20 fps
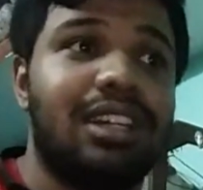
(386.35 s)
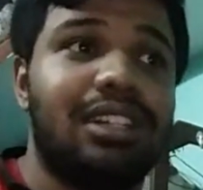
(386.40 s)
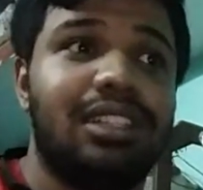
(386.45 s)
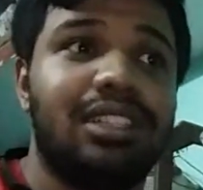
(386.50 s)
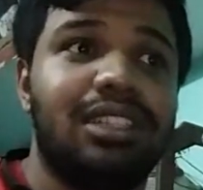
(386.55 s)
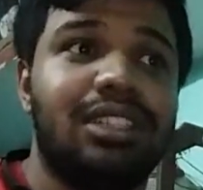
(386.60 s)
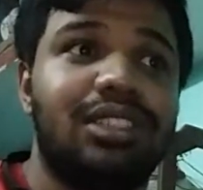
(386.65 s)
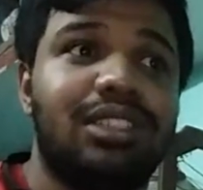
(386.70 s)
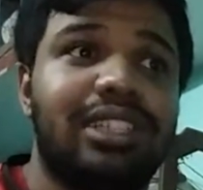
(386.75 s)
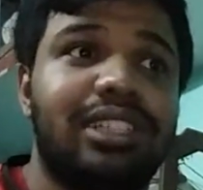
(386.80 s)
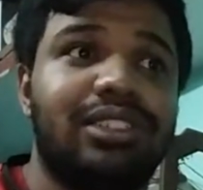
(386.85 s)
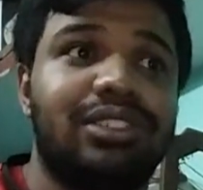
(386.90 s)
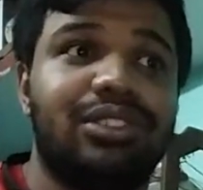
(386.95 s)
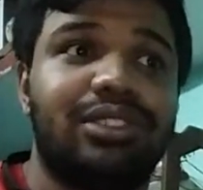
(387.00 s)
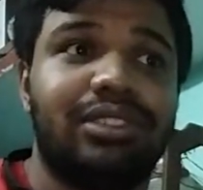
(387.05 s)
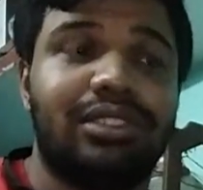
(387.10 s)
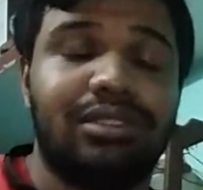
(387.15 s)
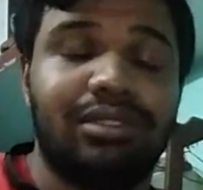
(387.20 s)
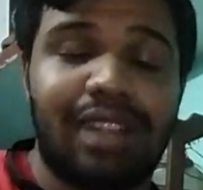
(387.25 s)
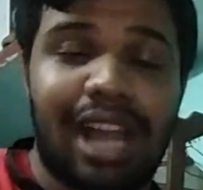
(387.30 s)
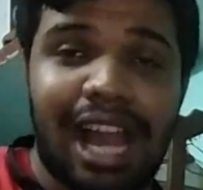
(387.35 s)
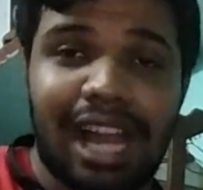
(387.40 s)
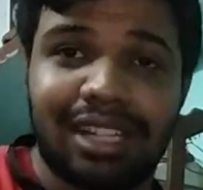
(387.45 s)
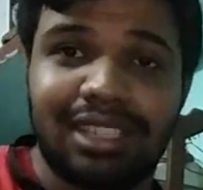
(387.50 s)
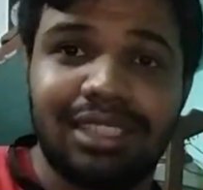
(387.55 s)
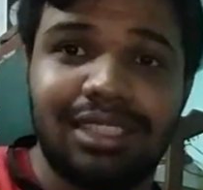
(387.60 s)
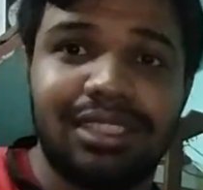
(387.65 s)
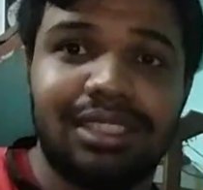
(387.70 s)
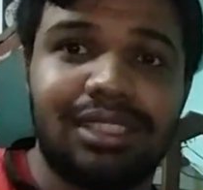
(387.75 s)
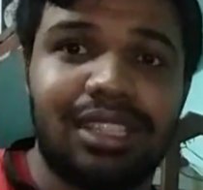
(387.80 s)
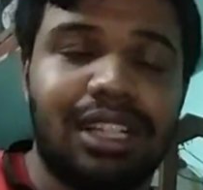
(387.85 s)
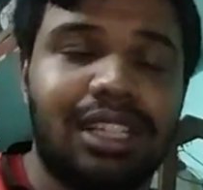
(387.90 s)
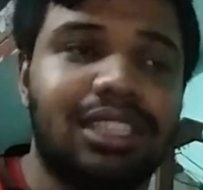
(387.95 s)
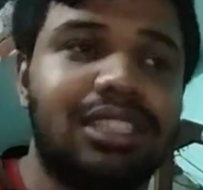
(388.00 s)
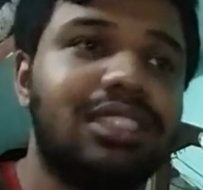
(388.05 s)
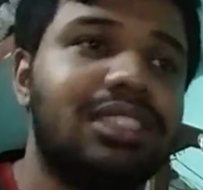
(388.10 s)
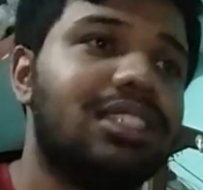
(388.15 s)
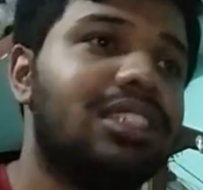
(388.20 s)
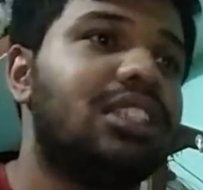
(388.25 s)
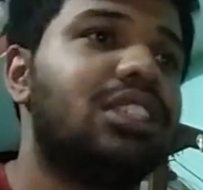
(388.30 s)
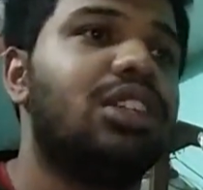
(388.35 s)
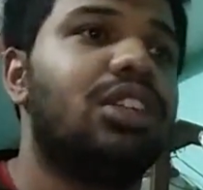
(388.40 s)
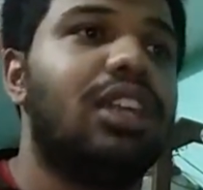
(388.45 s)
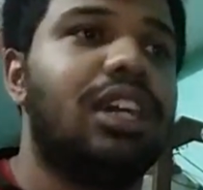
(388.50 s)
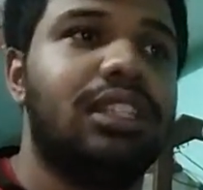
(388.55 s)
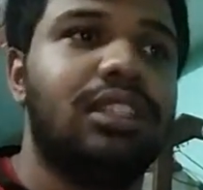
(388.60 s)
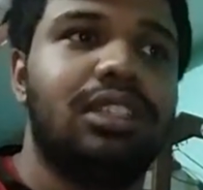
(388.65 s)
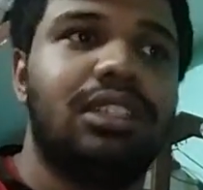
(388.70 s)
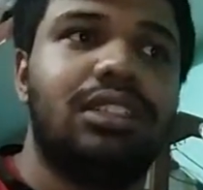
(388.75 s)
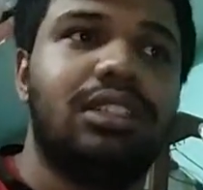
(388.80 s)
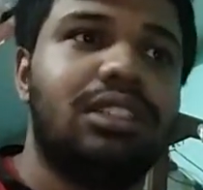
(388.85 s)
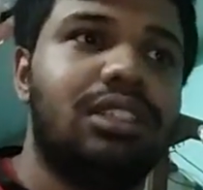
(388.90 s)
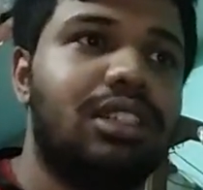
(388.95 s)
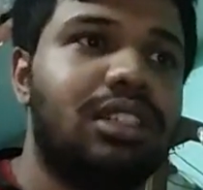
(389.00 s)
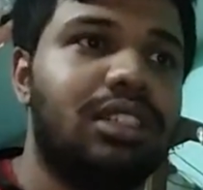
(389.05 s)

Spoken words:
other actors are concerned, or other,